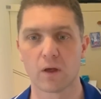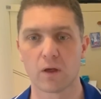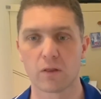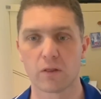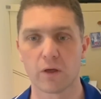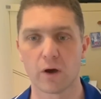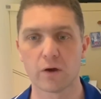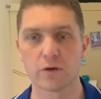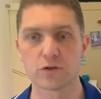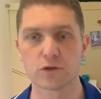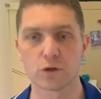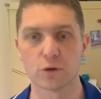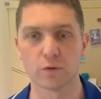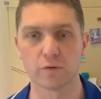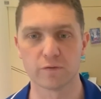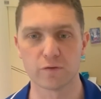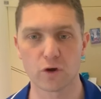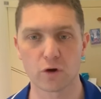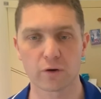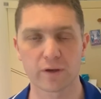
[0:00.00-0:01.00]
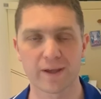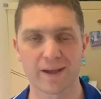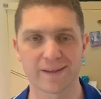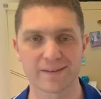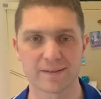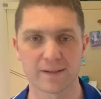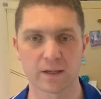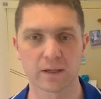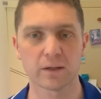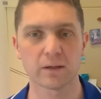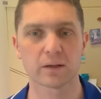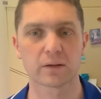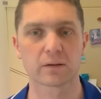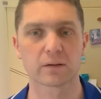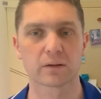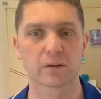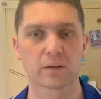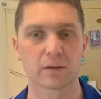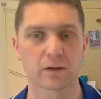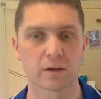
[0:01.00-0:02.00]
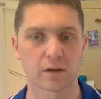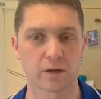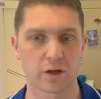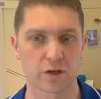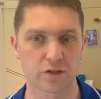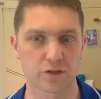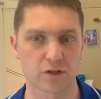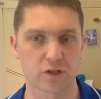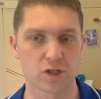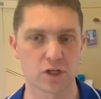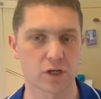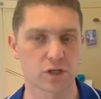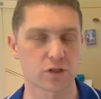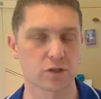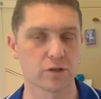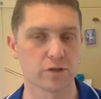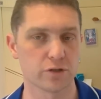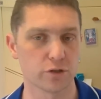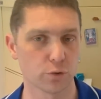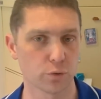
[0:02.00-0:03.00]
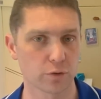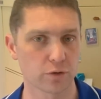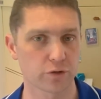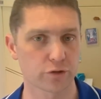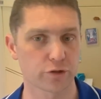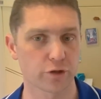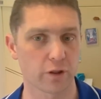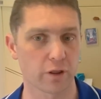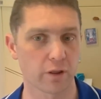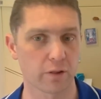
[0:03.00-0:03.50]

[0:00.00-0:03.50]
Those who have not yet done it, I suggest you do it so